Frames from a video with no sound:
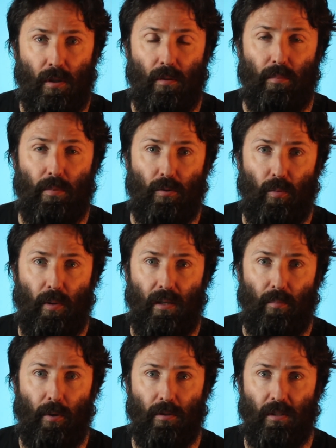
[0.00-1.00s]
between the
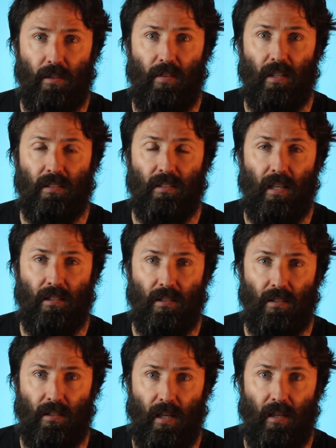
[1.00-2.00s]
positive
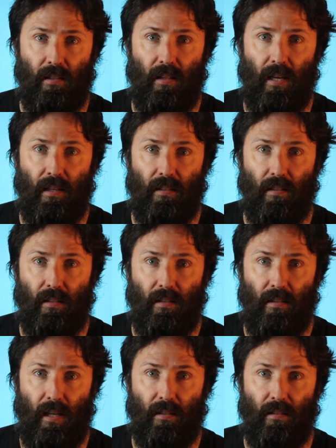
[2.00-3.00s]
x-axis and
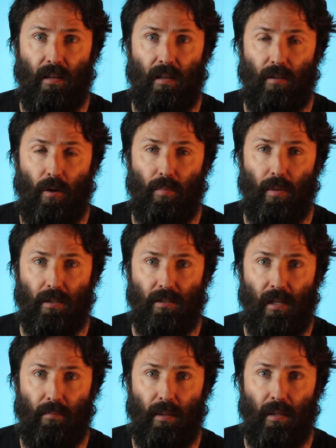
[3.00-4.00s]
that complex number.